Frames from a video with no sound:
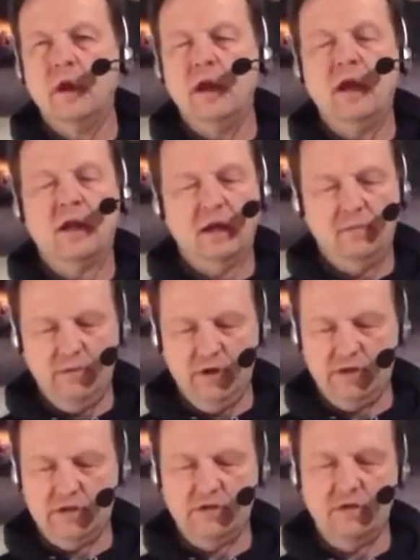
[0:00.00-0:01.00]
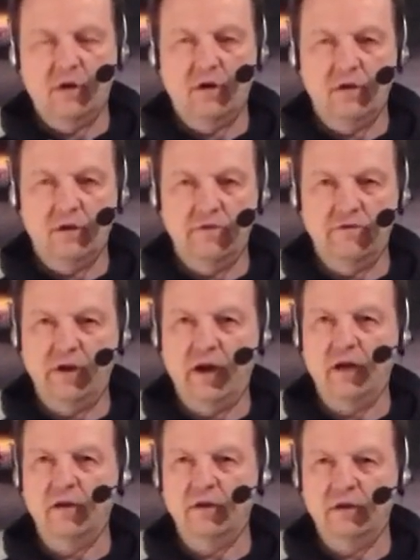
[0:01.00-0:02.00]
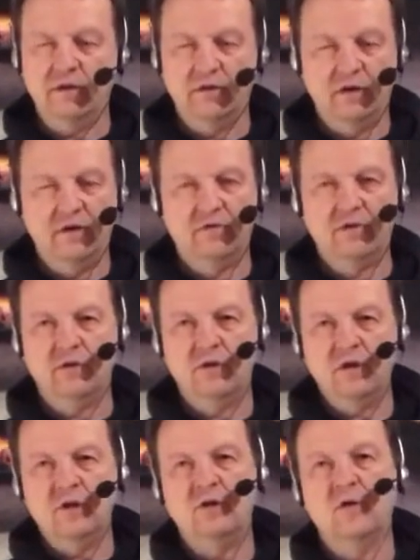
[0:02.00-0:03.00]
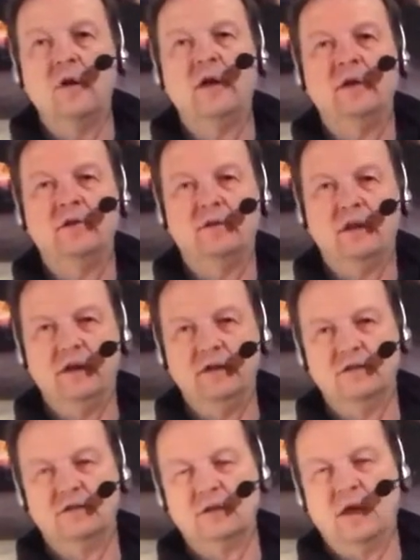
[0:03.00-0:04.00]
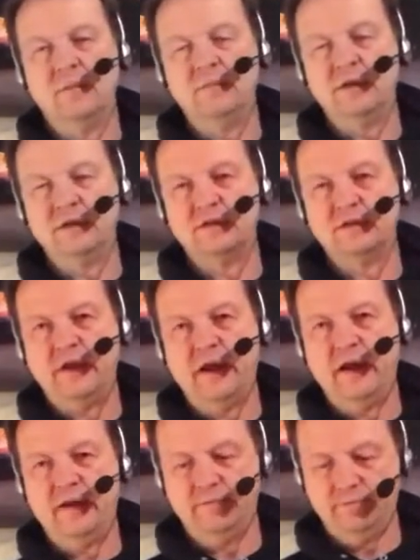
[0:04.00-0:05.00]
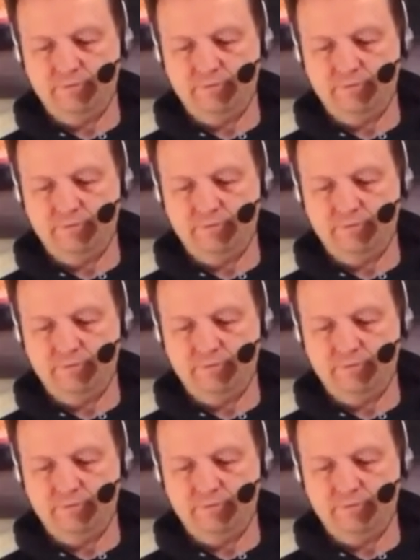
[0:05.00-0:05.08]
And I miss all of that. Even the annoying things, I miss that.